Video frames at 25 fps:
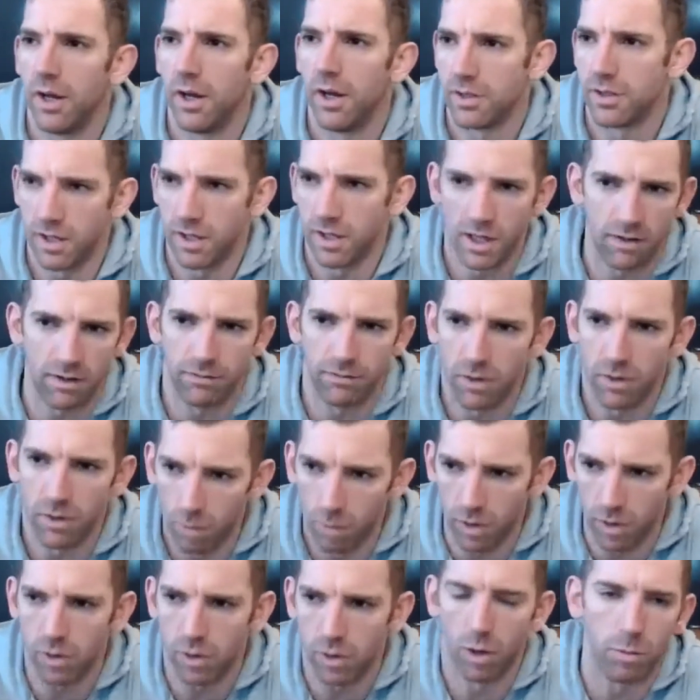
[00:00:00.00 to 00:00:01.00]
Steve, you
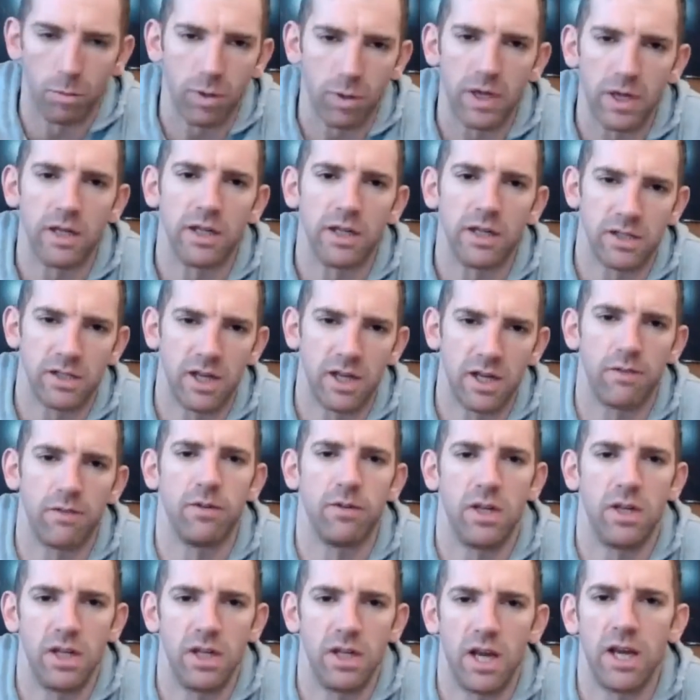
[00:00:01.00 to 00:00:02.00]
want to compete in
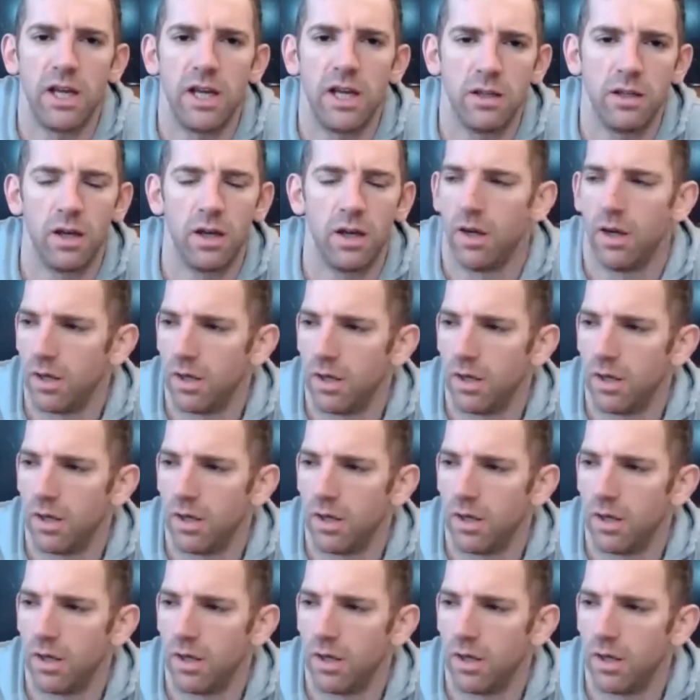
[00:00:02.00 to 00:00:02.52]
78,